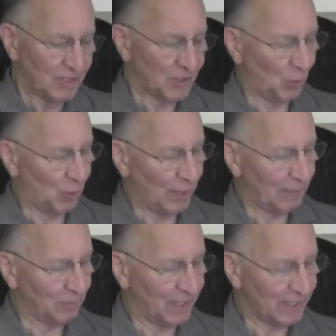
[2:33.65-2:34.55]
So when
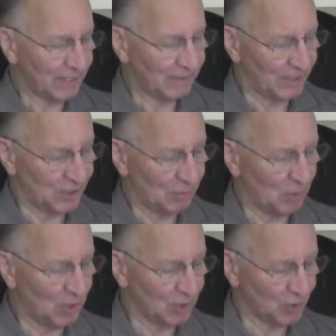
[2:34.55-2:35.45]
I'm cutting these
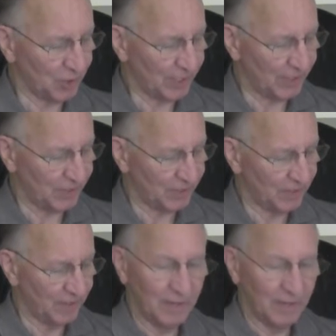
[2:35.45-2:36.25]
small trees,